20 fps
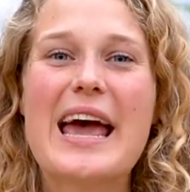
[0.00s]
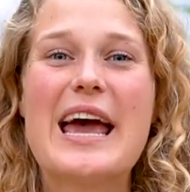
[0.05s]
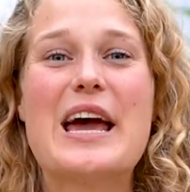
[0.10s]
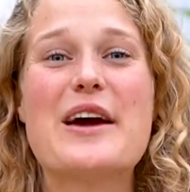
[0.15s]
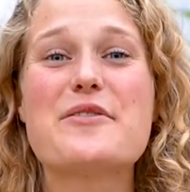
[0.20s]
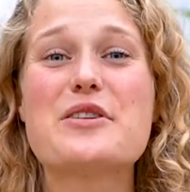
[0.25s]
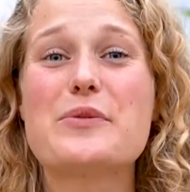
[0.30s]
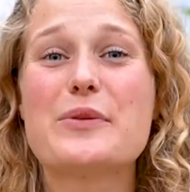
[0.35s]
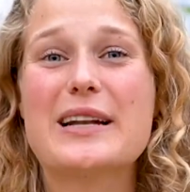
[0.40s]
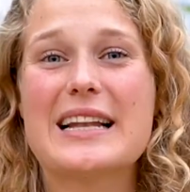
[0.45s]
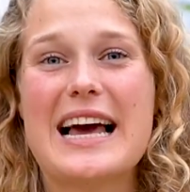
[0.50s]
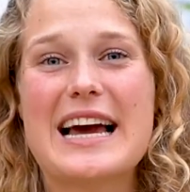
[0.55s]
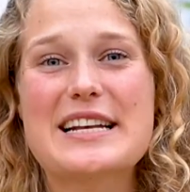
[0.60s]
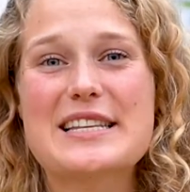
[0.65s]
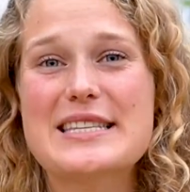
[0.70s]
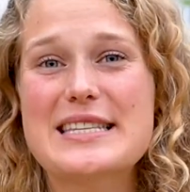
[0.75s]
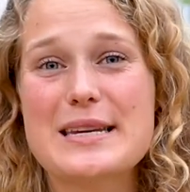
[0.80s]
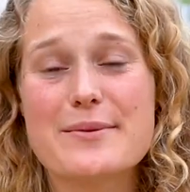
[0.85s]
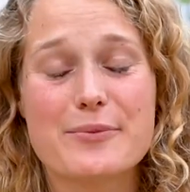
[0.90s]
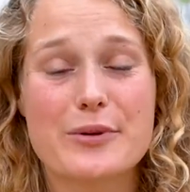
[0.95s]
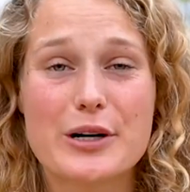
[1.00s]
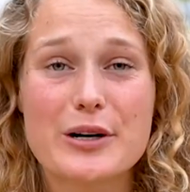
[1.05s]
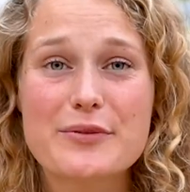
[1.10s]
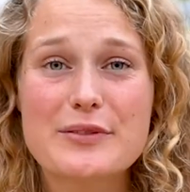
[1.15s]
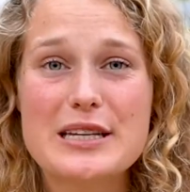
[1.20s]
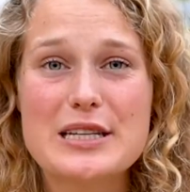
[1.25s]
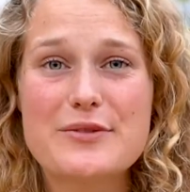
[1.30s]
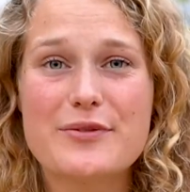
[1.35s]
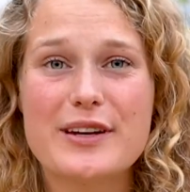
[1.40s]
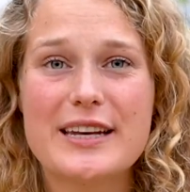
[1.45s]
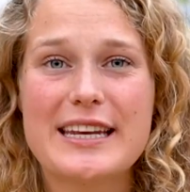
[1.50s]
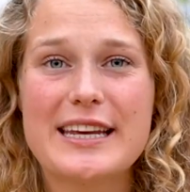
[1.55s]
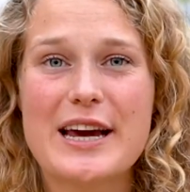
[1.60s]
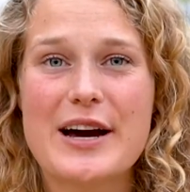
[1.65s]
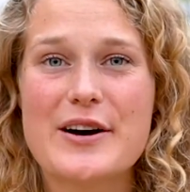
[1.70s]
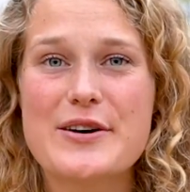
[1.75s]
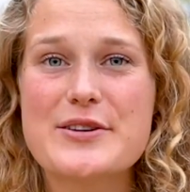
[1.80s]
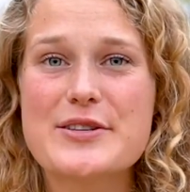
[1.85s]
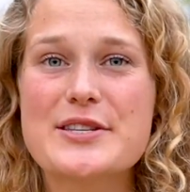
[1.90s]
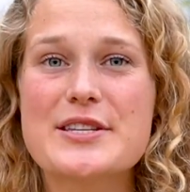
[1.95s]
If you would like to see more of these
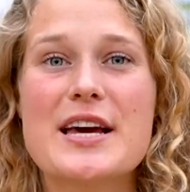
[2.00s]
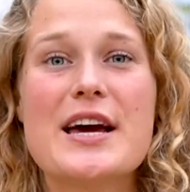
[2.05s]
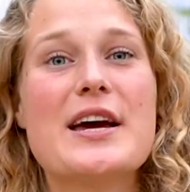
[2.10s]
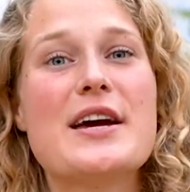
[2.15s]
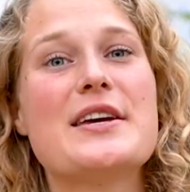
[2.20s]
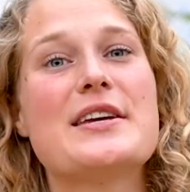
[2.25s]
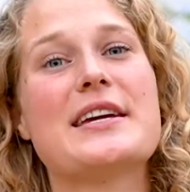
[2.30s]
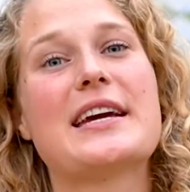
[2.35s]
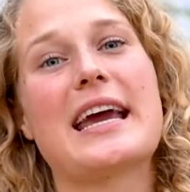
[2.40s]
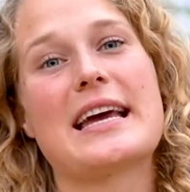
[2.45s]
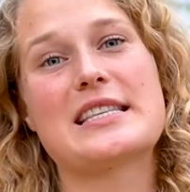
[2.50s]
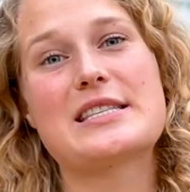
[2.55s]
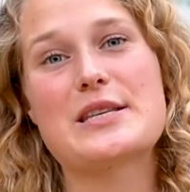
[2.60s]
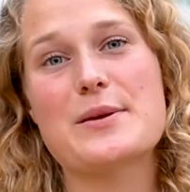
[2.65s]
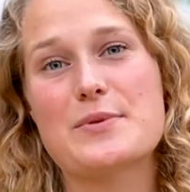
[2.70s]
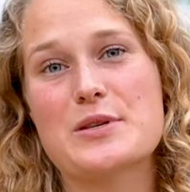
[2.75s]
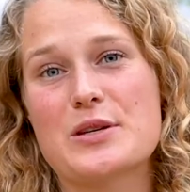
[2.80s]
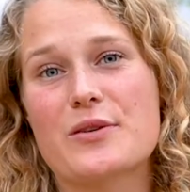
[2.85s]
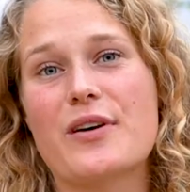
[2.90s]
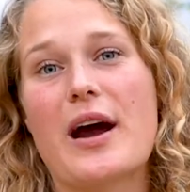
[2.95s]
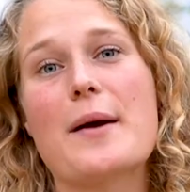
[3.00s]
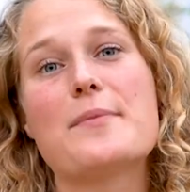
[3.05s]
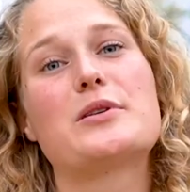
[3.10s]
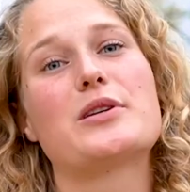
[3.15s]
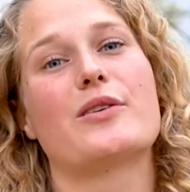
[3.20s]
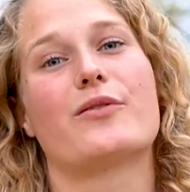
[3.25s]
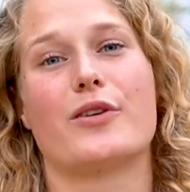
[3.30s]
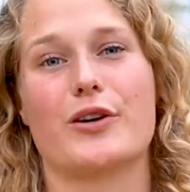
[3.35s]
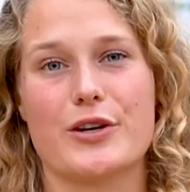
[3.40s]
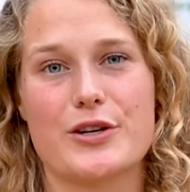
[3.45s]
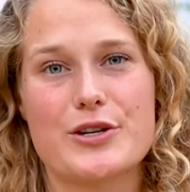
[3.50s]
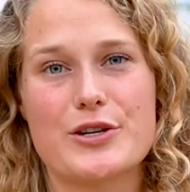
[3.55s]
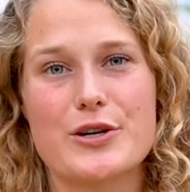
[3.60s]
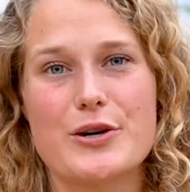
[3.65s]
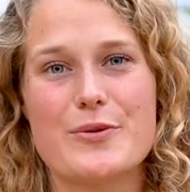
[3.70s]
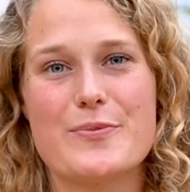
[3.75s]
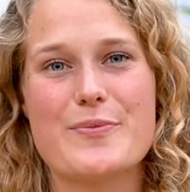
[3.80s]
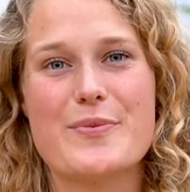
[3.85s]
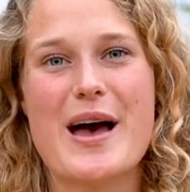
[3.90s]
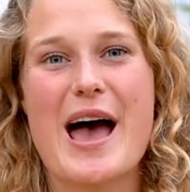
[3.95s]
videos, you can subscribe to
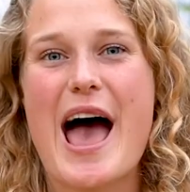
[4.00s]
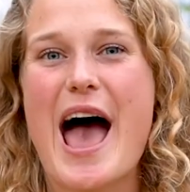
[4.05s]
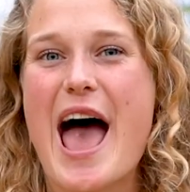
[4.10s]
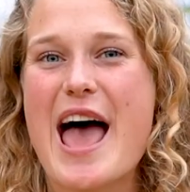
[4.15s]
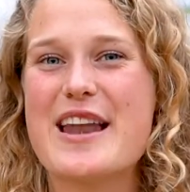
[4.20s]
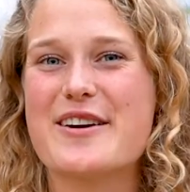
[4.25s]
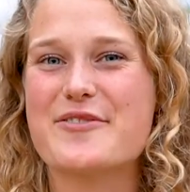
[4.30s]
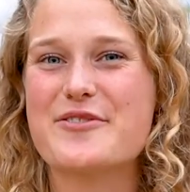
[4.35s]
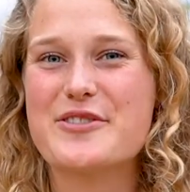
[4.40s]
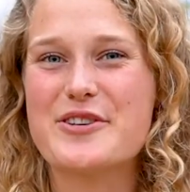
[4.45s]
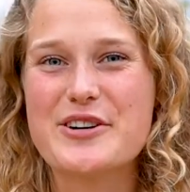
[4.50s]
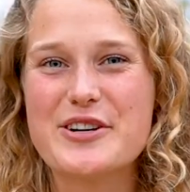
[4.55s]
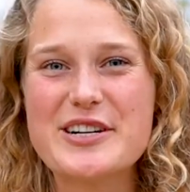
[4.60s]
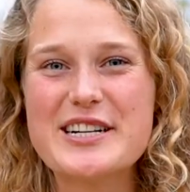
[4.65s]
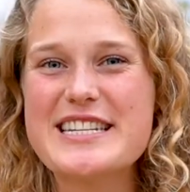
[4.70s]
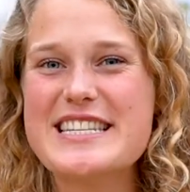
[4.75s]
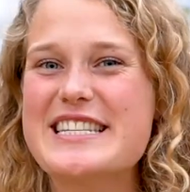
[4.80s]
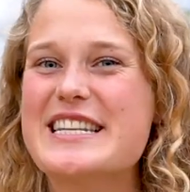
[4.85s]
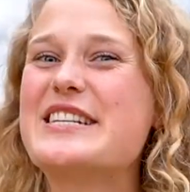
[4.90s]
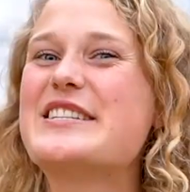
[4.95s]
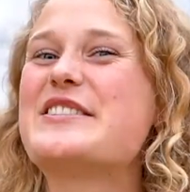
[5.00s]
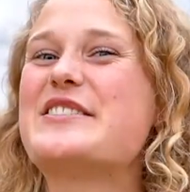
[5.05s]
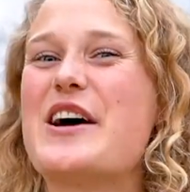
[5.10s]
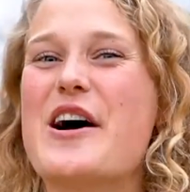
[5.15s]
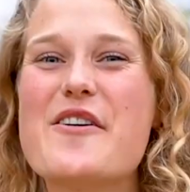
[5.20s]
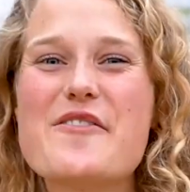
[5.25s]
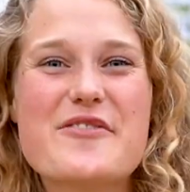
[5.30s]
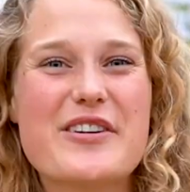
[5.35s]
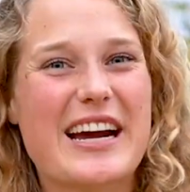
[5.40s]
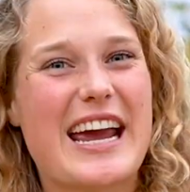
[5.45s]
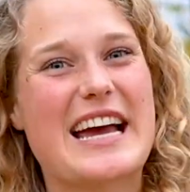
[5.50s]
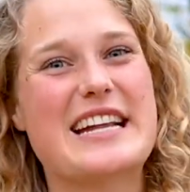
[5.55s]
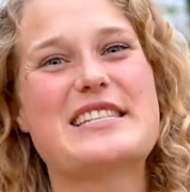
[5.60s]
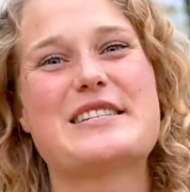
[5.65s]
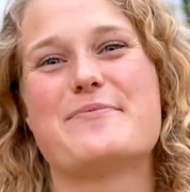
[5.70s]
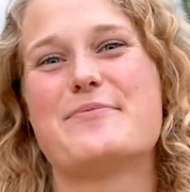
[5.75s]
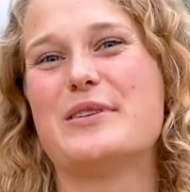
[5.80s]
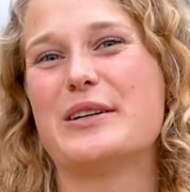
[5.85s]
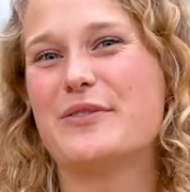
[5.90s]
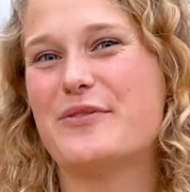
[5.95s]
WURtube. And of course, don't forget to
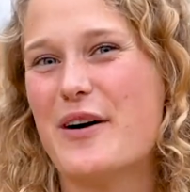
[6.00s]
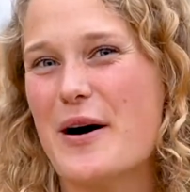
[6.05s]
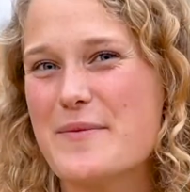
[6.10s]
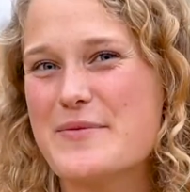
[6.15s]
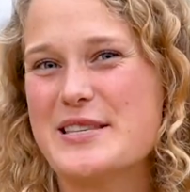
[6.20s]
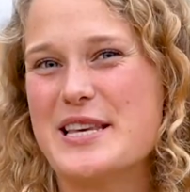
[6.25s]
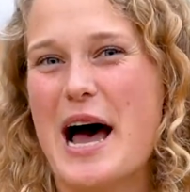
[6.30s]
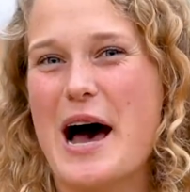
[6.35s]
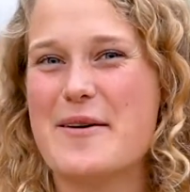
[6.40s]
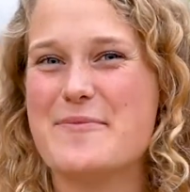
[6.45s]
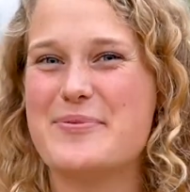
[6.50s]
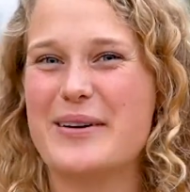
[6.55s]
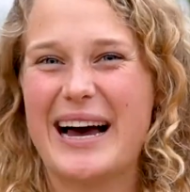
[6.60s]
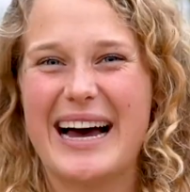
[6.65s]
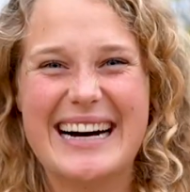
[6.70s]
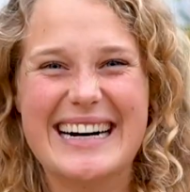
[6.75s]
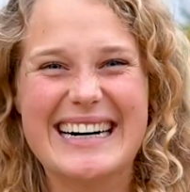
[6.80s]
put thumbs up.